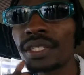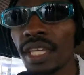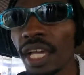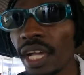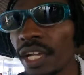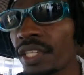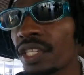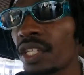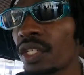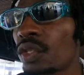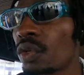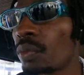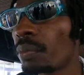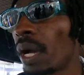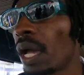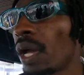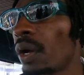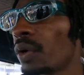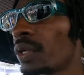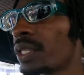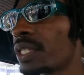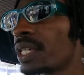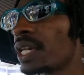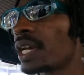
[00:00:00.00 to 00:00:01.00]
taxi to
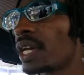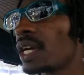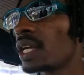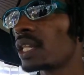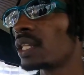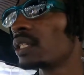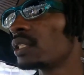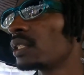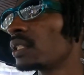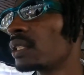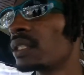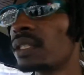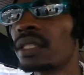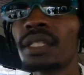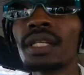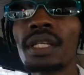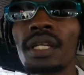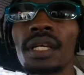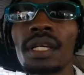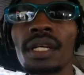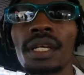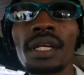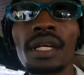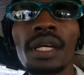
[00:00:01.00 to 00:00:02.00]
my hotel
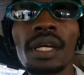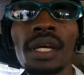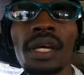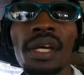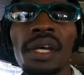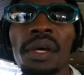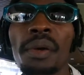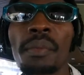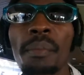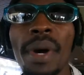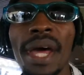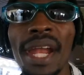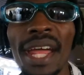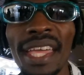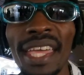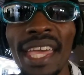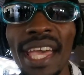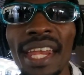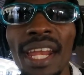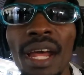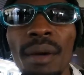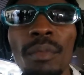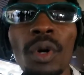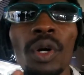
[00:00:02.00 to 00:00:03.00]
but
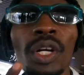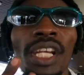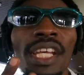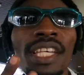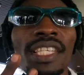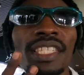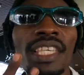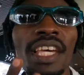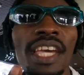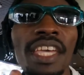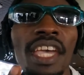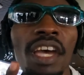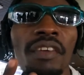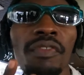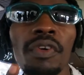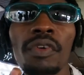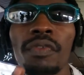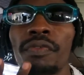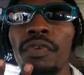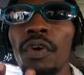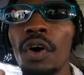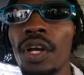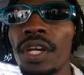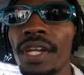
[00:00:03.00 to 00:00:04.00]
again i'm only staying here
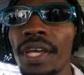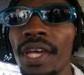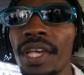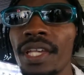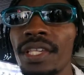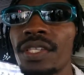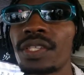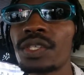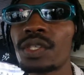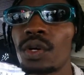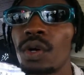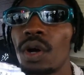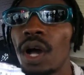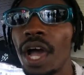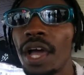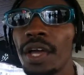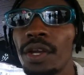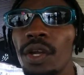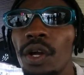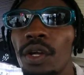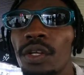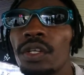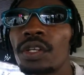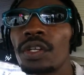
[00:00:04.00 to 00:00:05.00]
for four days so
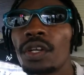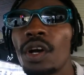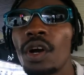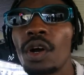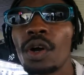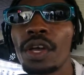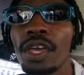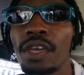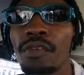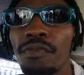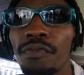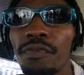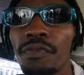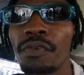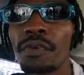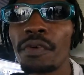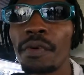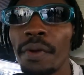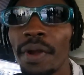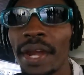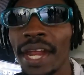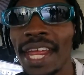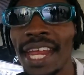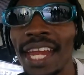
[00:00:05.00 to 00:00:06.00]
i don't know if
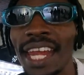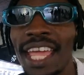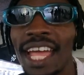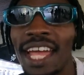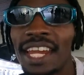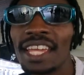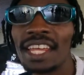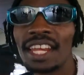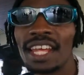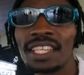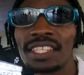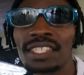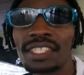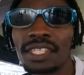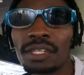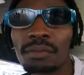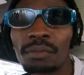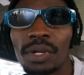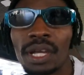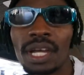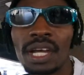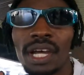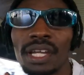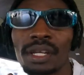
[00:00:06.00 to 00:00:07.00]
really i need a
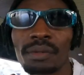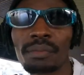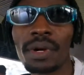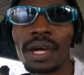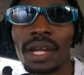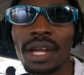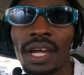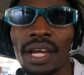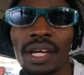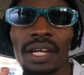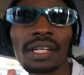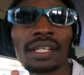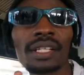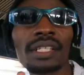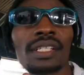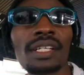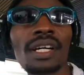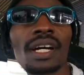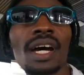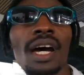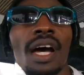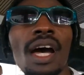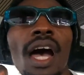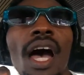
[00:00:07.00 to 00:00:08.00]
sim card but uh,
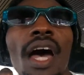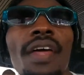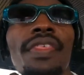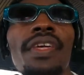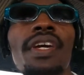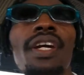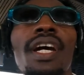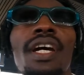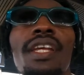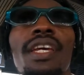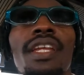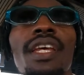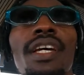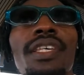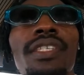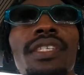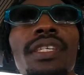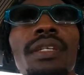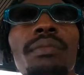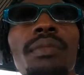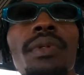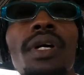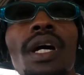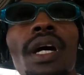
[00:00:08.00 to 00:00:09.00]
i think i need a
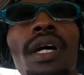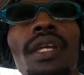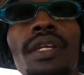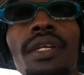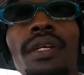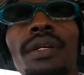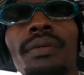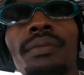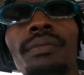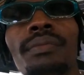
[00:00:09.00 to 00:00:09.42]
sim card